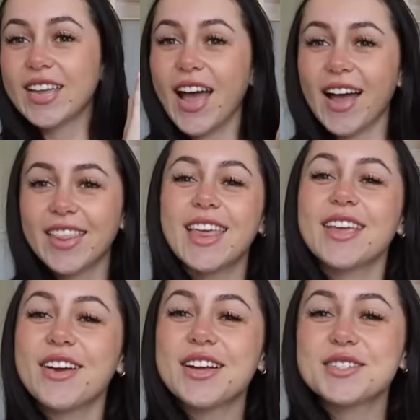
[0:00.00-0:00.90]
Yeah, thank
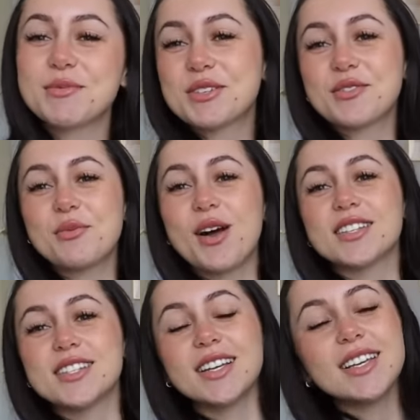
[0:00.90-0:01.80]
you guys so much for
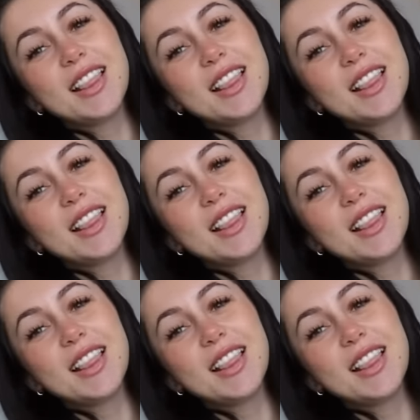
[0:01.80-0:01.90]
watching.